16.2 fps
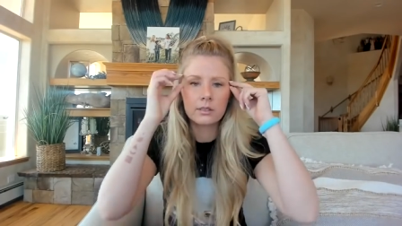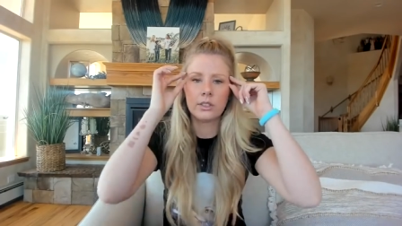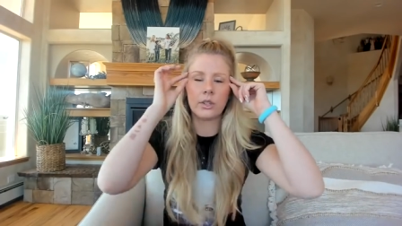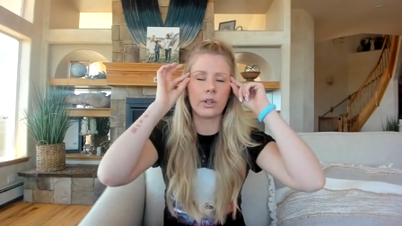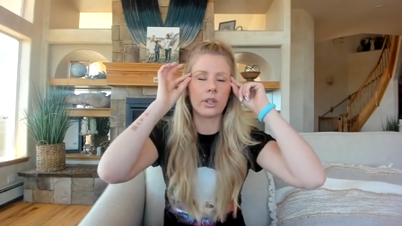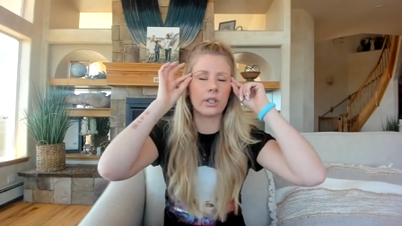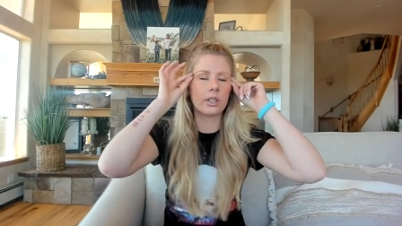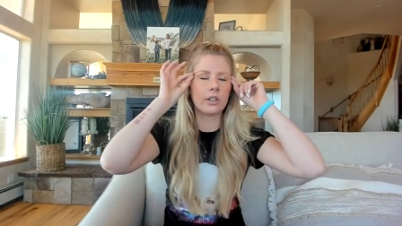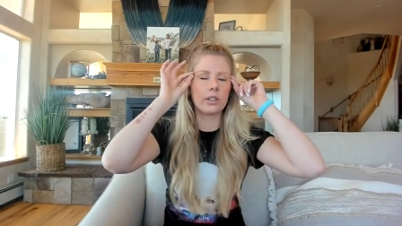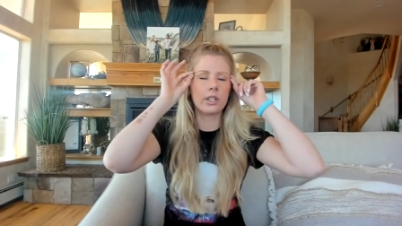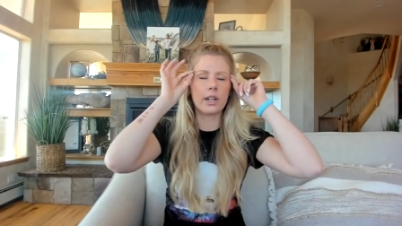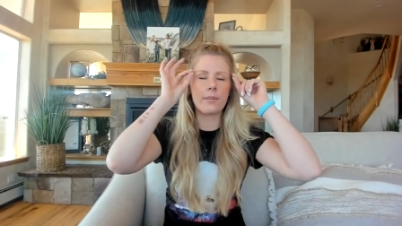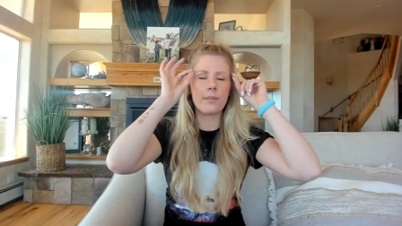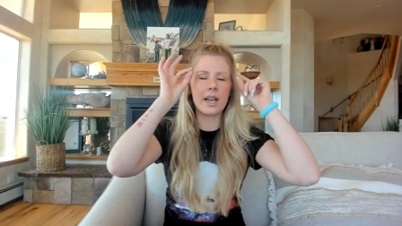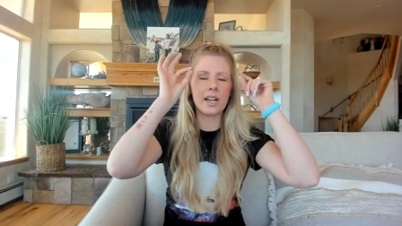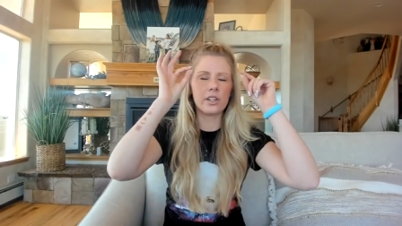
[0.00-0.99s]
you can literally
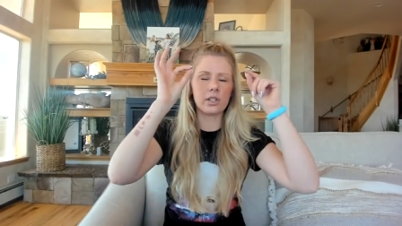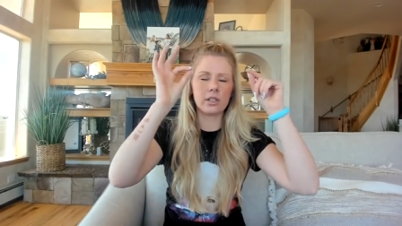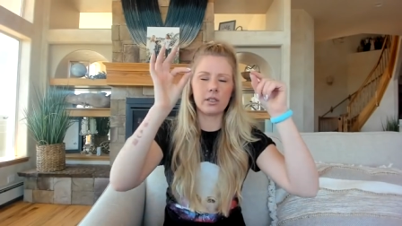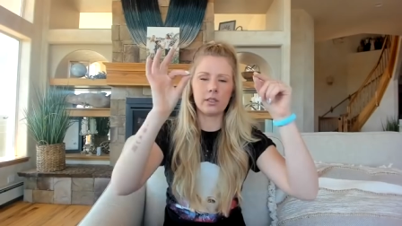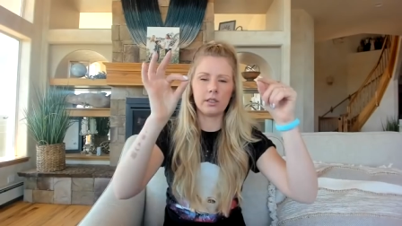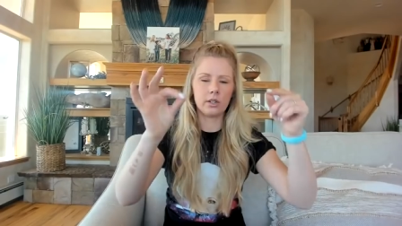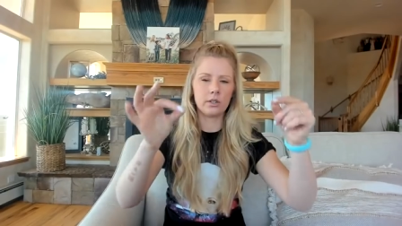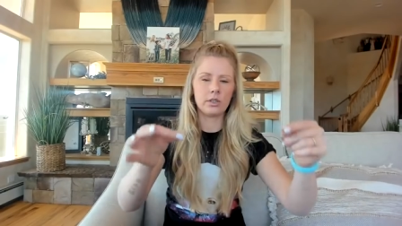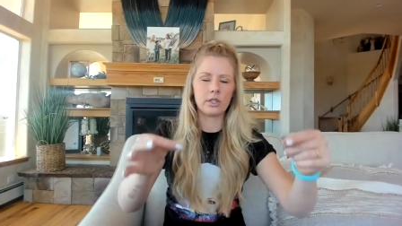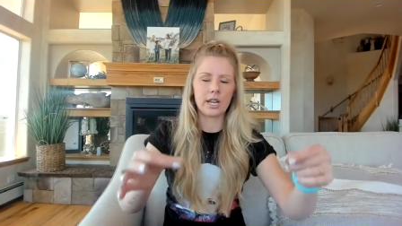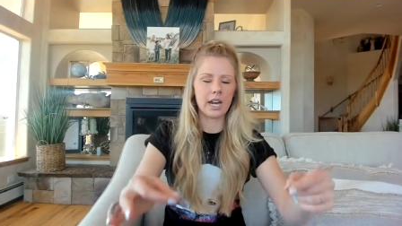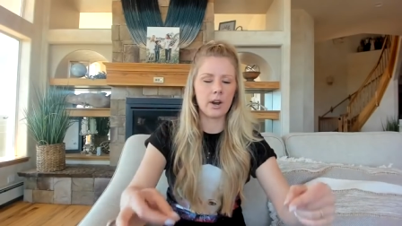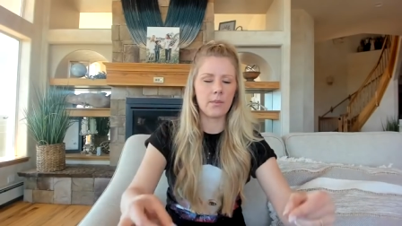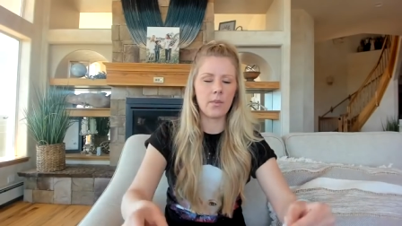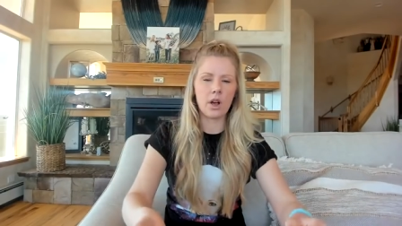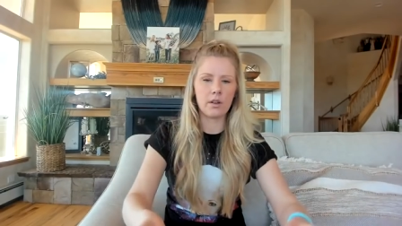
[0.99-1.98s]
imagine, you know, you take
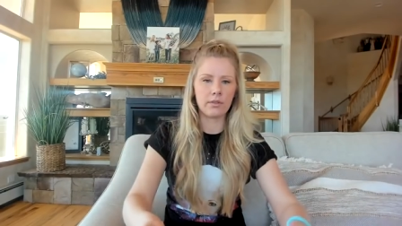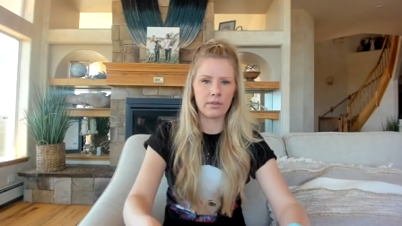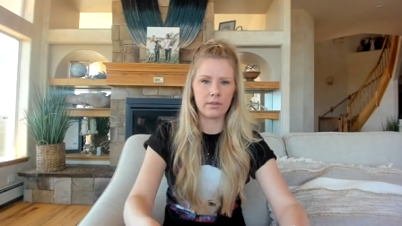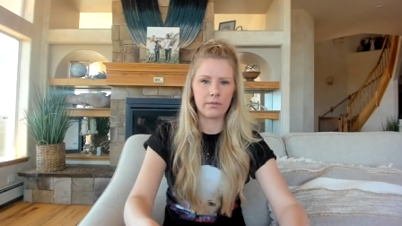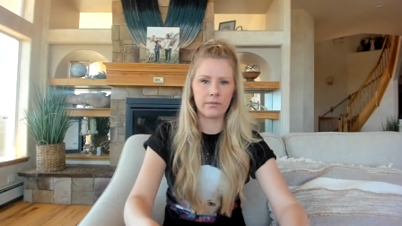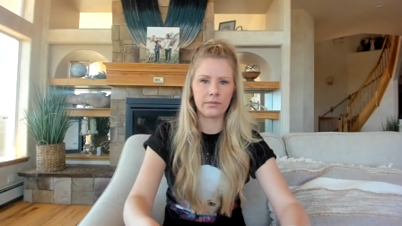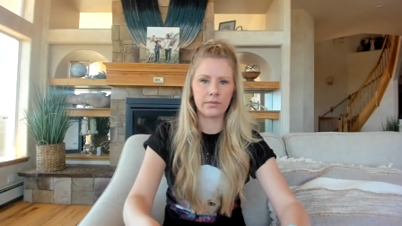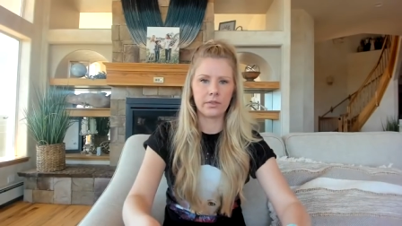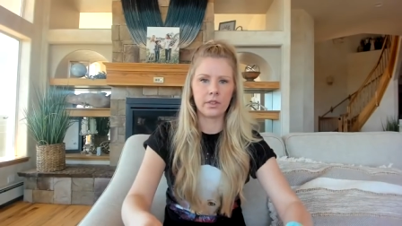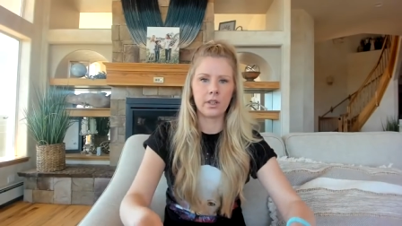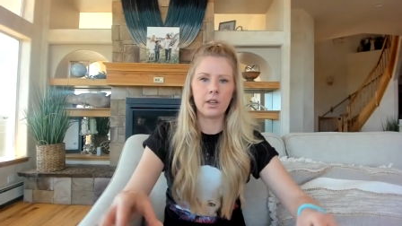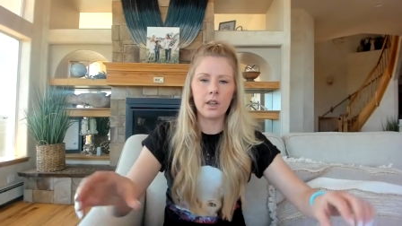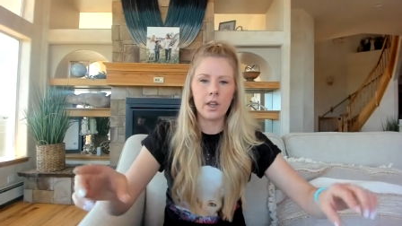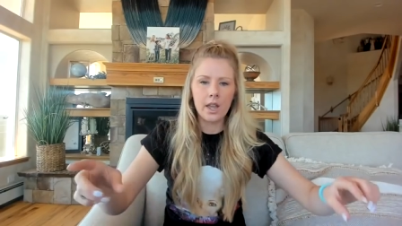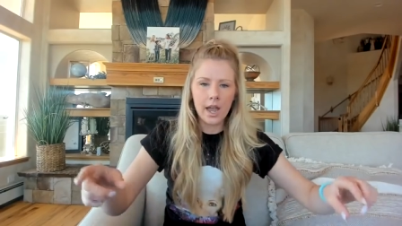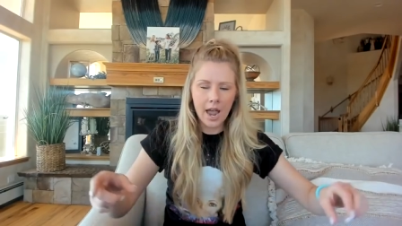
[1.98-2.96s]
them off
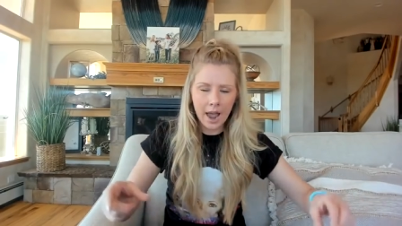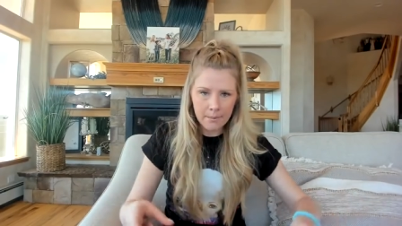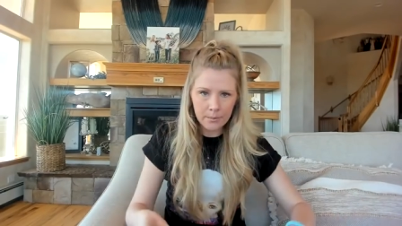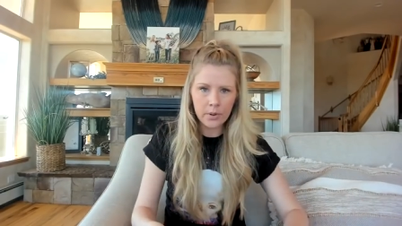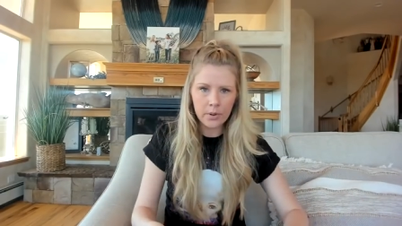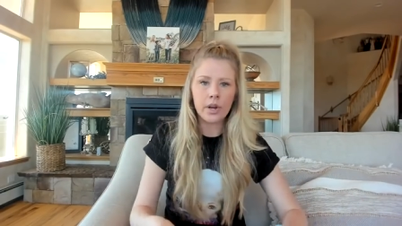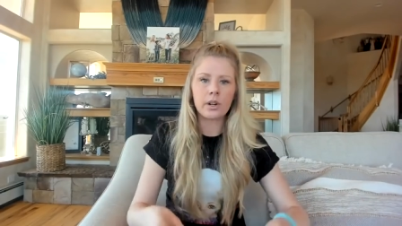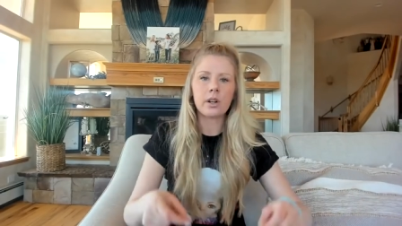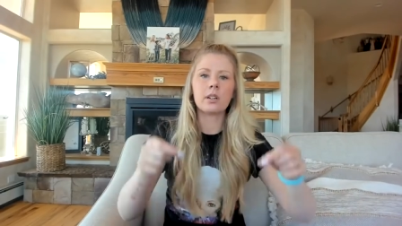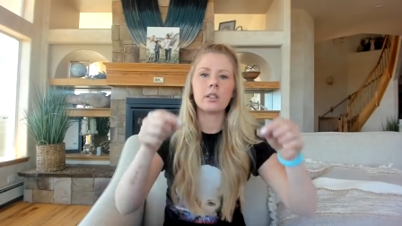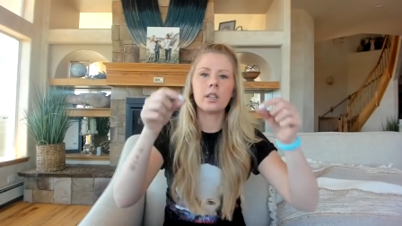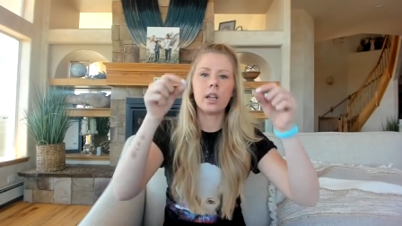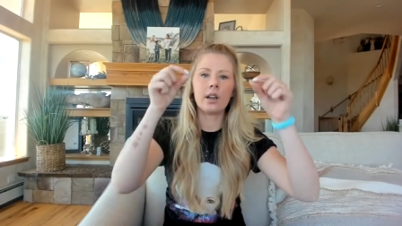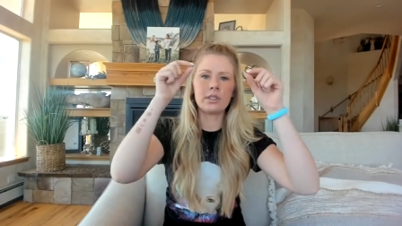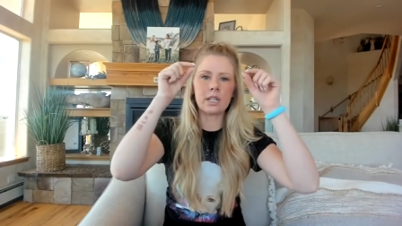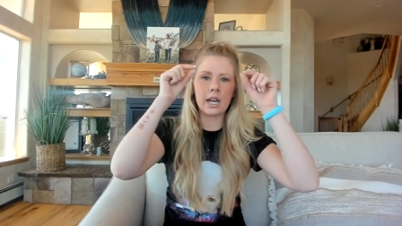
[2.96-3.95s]
and put on
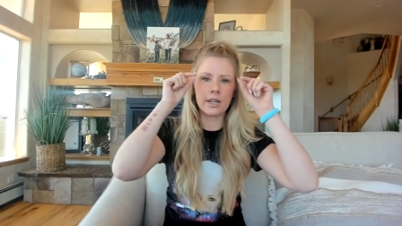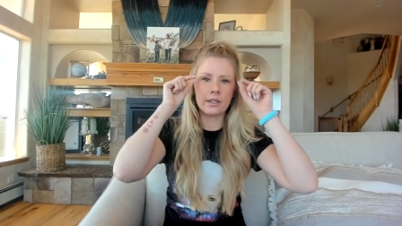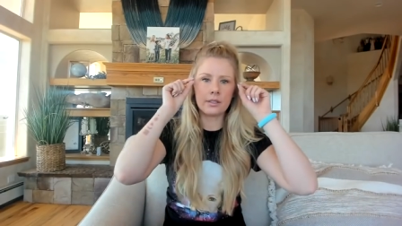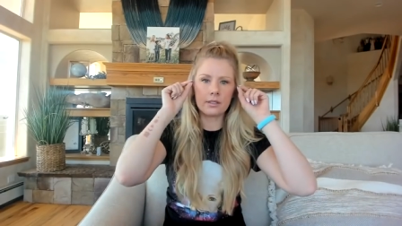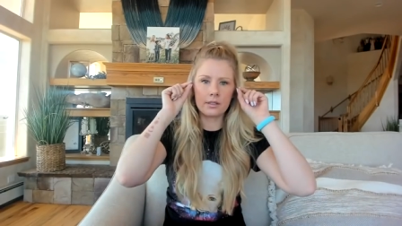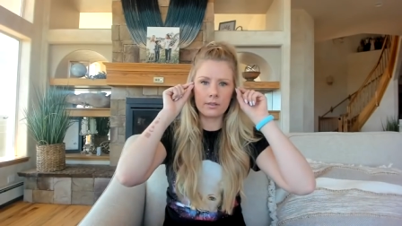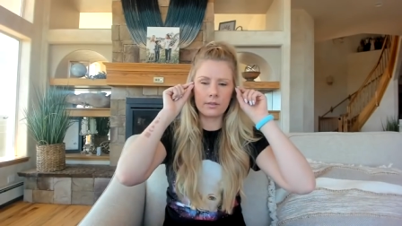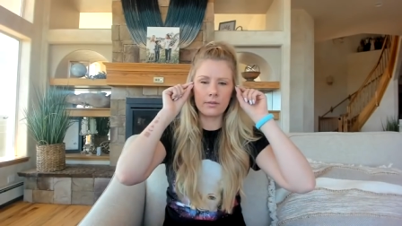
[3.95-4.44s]
love's eyes,